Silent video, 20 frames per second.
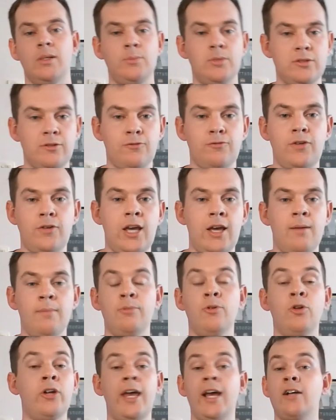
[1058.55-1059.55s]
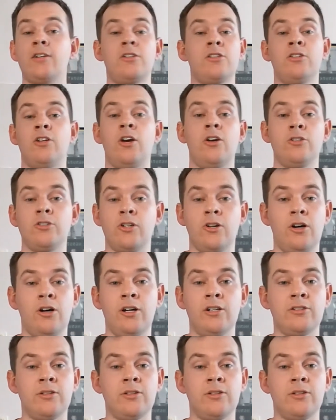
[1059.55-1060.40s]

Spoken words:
just a fan. I'm not an X's and O's guys.